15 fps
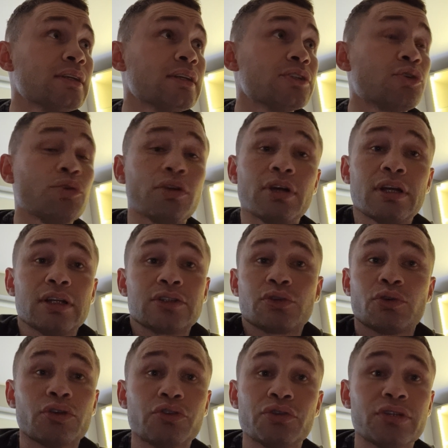
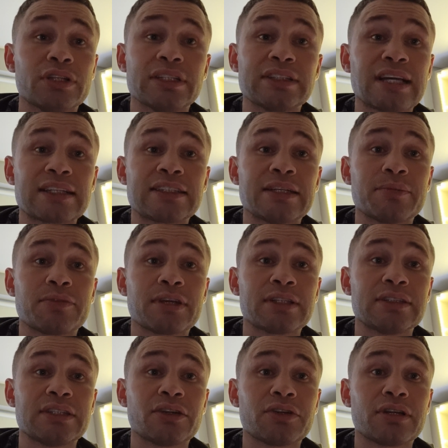gonna do the exact same thing
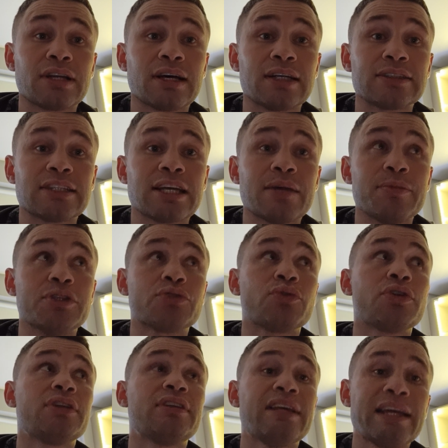as he done the last time. He's
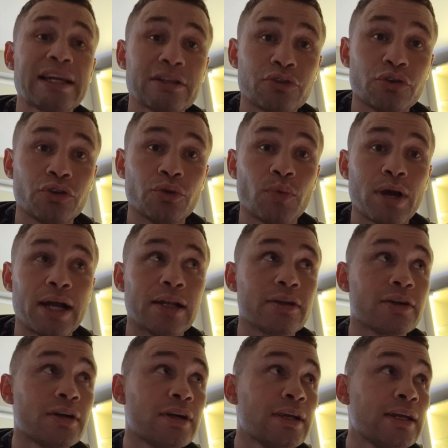gonna take it to
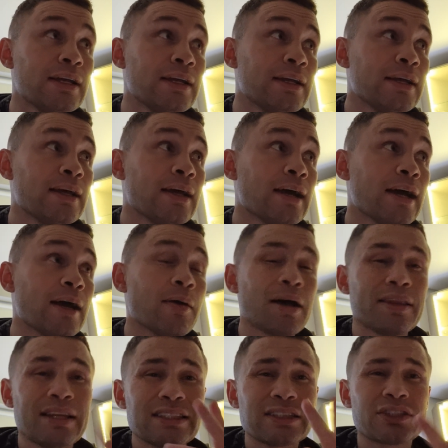Wilder,
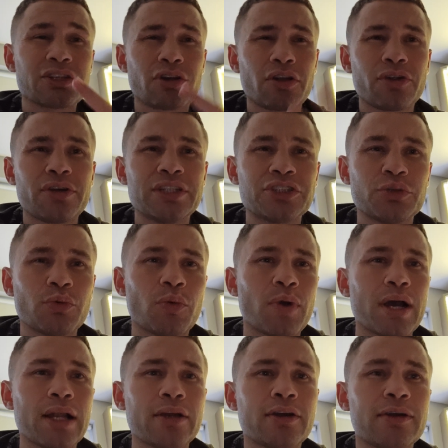and this is another issue with
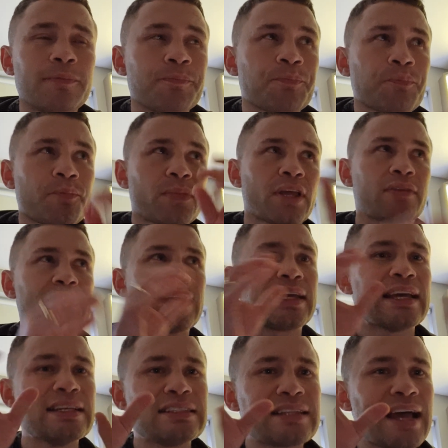Wilder. I think
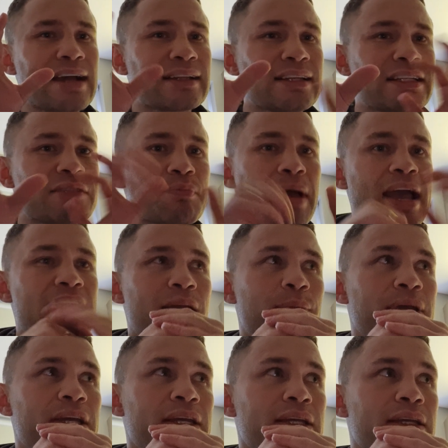his tactics may
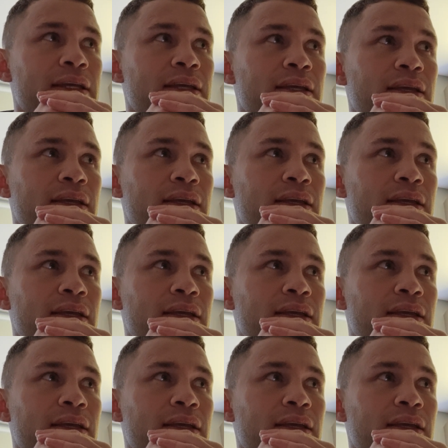be